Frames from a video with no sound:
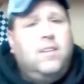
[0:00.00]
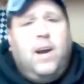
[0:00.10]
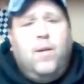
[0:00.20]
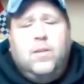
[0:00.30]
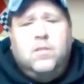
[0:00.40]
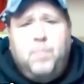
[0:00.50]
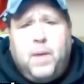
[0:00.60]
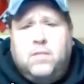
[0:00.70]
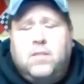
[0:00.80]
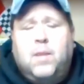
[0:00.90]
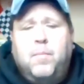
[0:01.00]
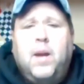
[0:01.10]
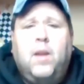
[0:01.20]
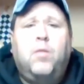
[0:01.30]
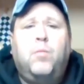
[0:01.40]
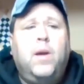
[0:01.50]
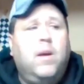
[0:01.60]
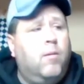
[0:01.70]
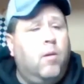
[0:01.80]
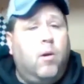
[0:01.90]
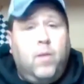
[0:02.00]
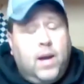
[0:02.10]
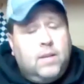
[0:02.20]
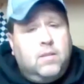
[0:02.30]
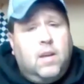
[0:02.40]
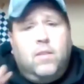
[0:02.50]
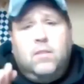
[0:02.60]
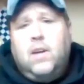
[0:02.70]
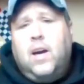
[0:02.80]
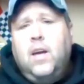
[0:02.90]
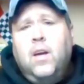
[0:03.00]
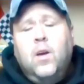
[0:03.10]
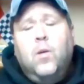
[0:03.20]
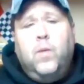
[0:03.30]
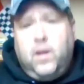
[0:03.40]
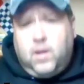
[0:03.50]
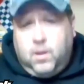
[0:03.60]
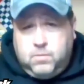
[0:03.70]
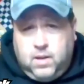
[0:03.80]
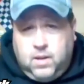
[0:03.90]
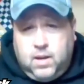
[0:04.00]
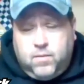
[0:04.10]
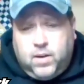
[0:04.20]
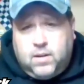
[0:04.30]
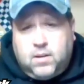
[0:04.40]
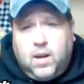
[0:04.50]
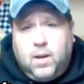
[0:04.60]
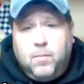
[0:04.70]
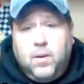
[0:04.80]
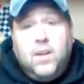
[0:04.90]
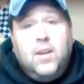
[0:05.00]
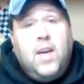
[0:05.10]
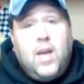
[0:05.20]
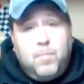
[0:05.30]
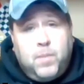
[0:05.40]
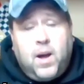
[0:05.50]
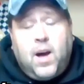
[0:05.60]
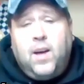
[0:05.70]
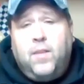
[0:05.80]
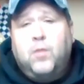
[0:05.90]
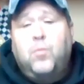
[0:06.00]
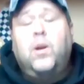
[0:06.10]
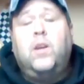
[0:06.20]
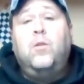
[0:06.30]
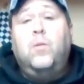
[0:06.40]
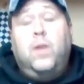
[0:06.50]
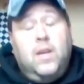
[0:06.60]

Taryn Spacex made it 3 in a row. And I said, this guy, when it comes to invite time, keep an eye on the 22.